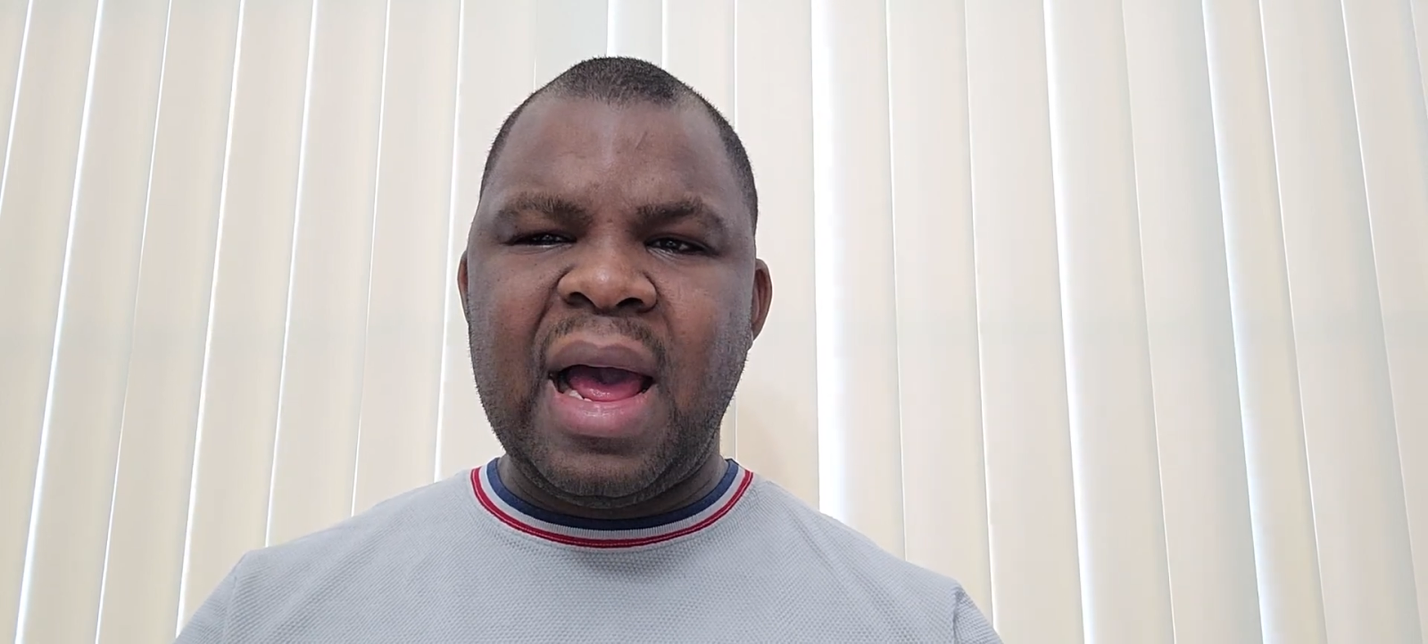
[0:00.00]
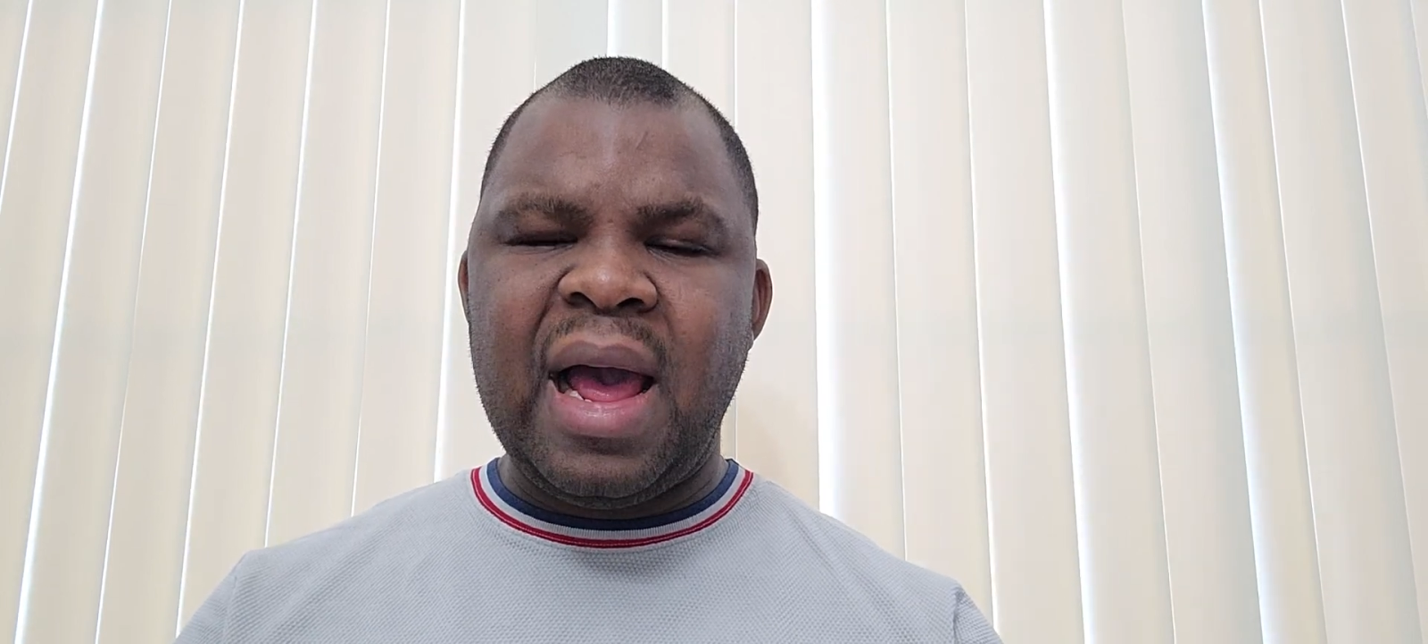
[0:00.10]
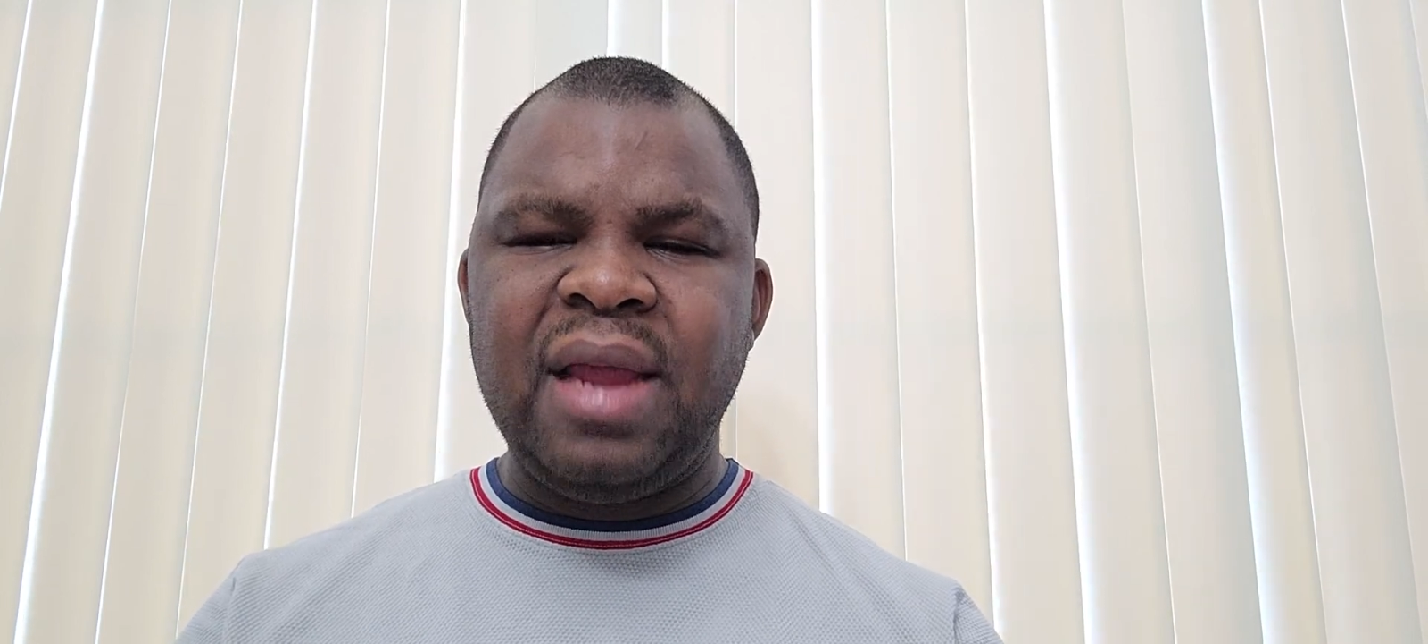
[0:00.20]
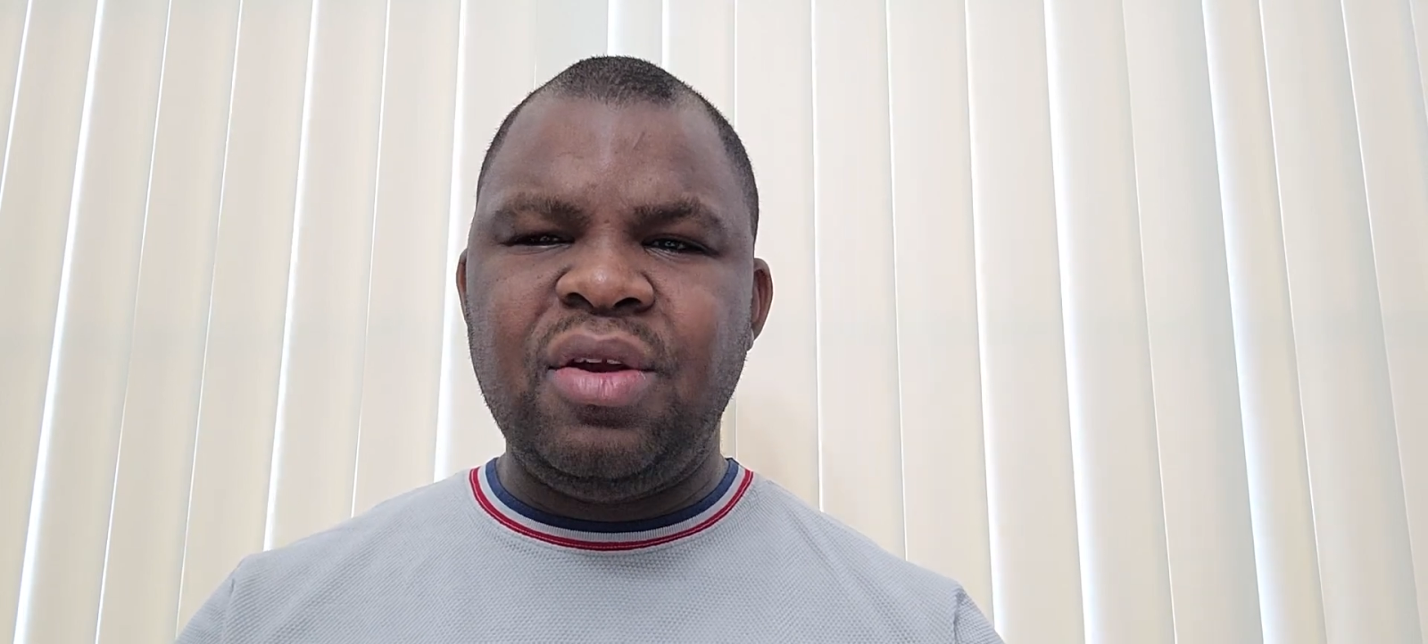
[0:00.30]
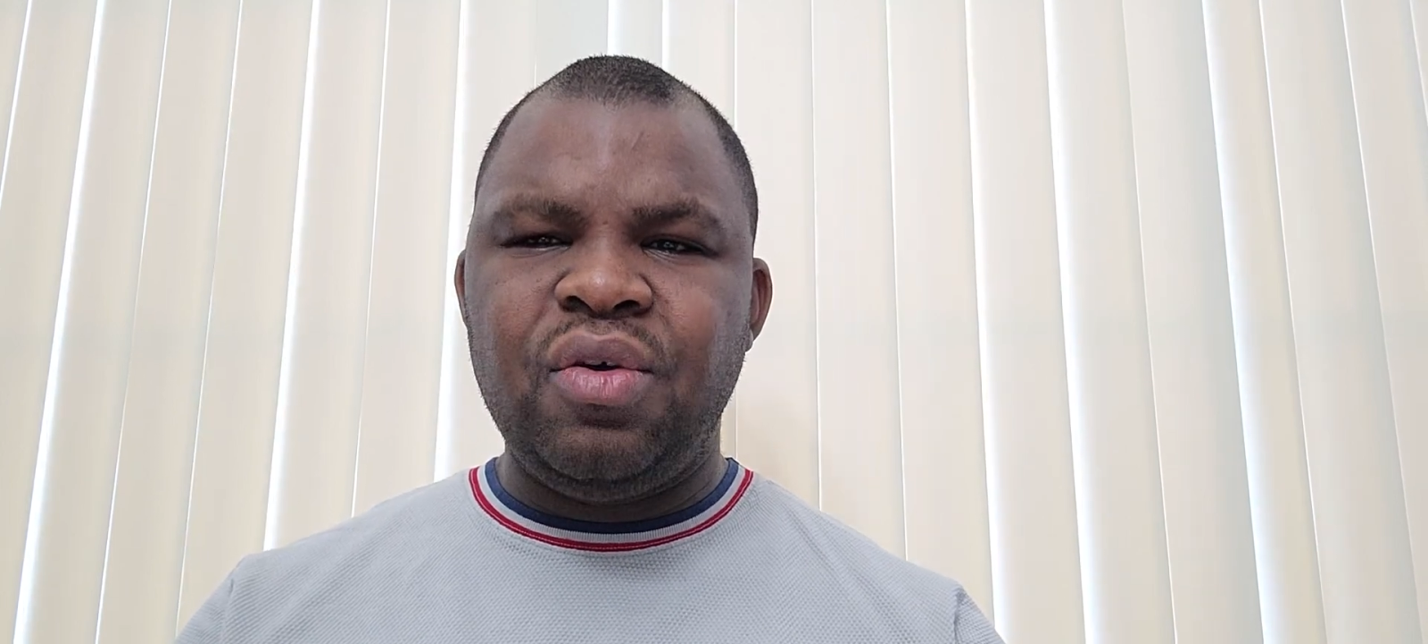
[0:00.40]

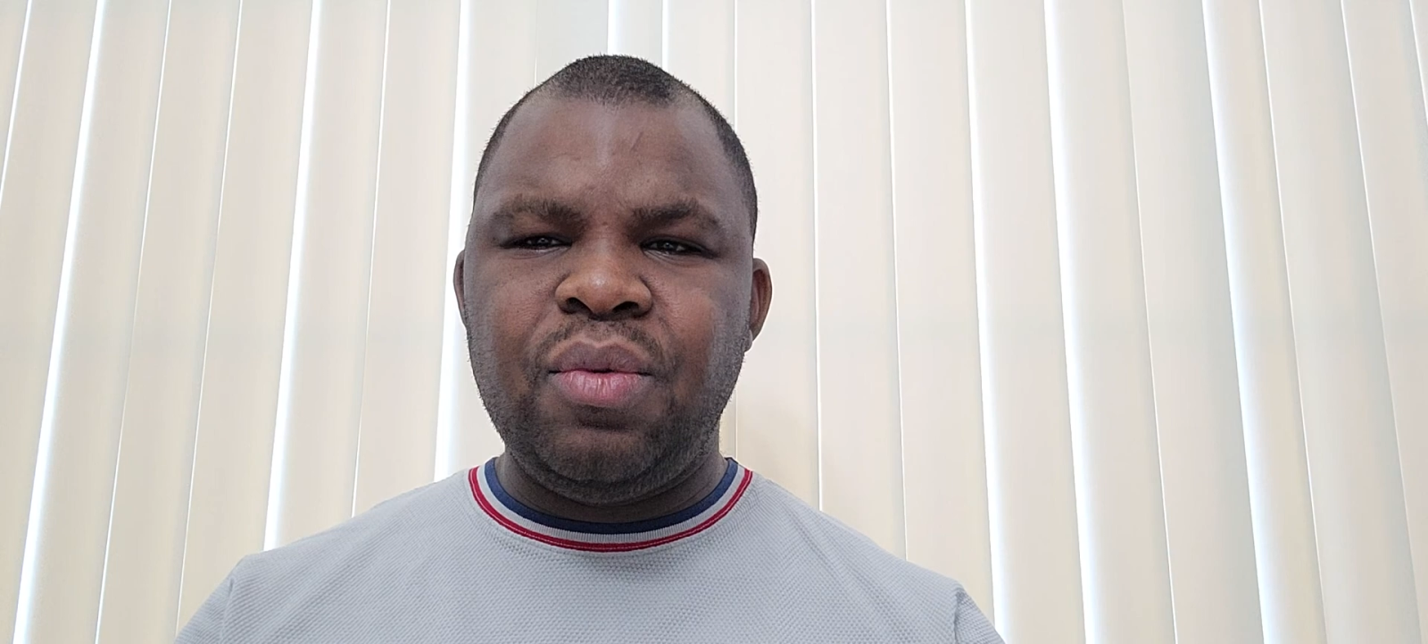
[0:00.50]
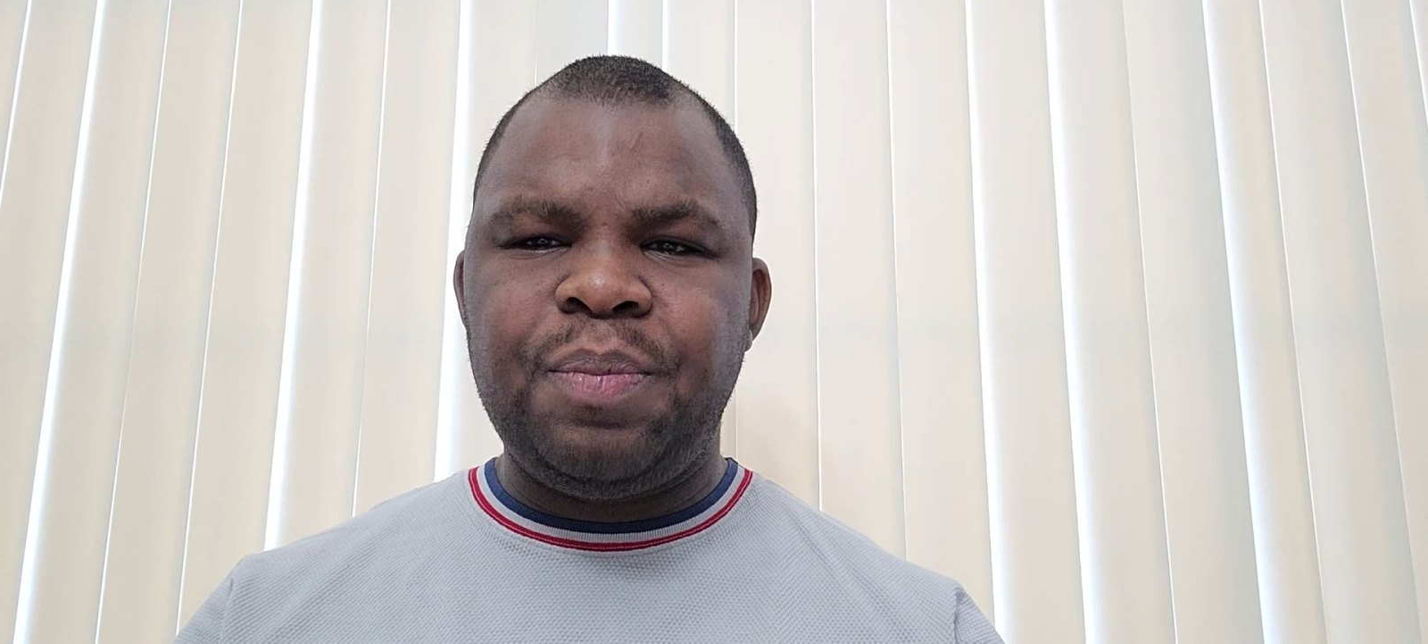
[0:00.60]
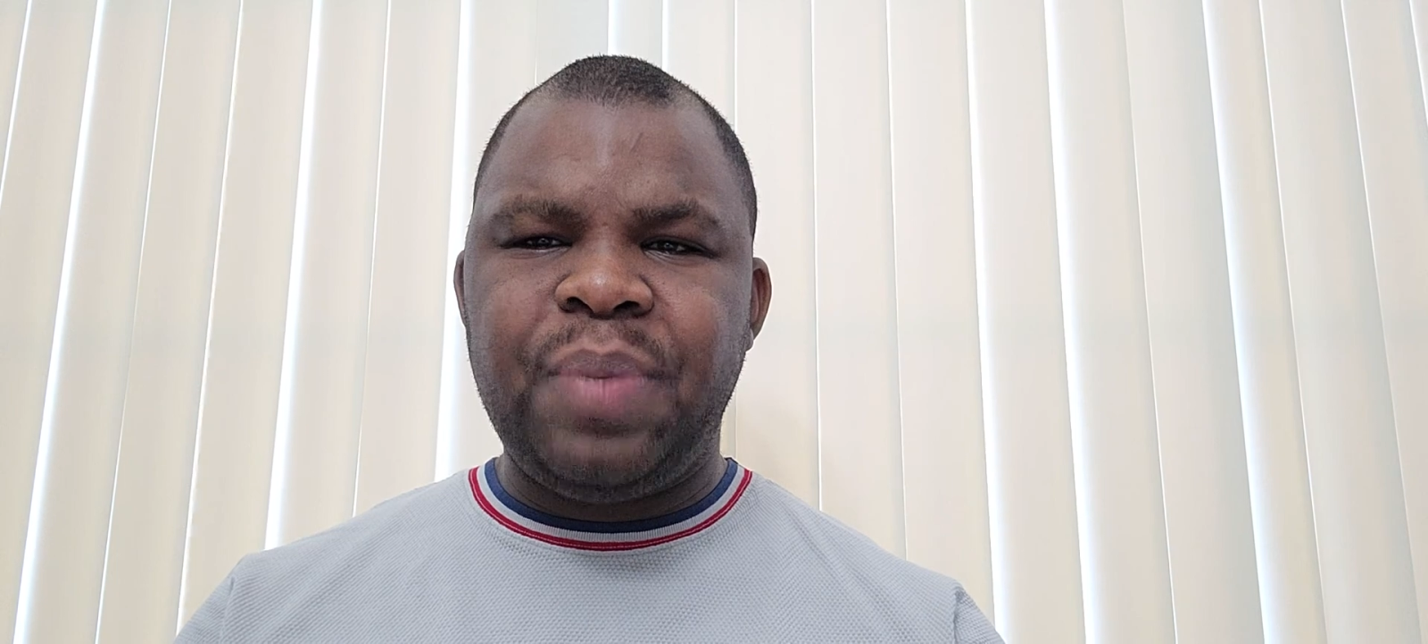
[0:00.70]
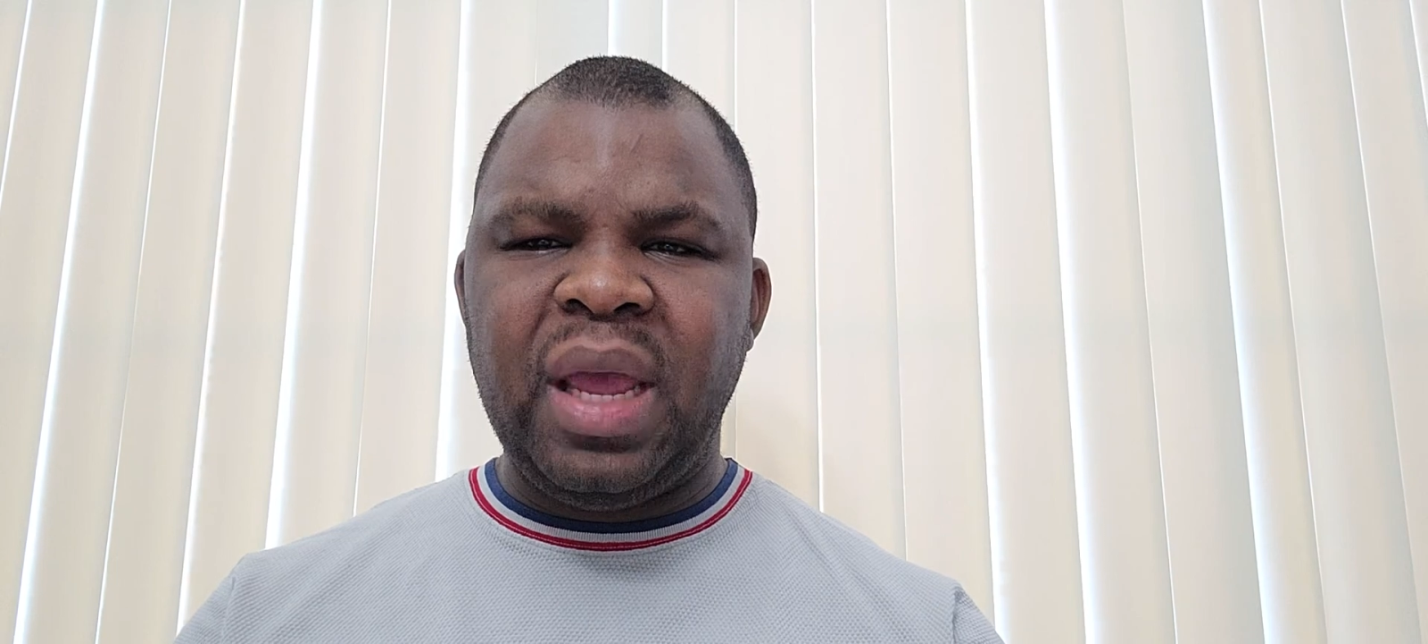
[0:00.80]
I don't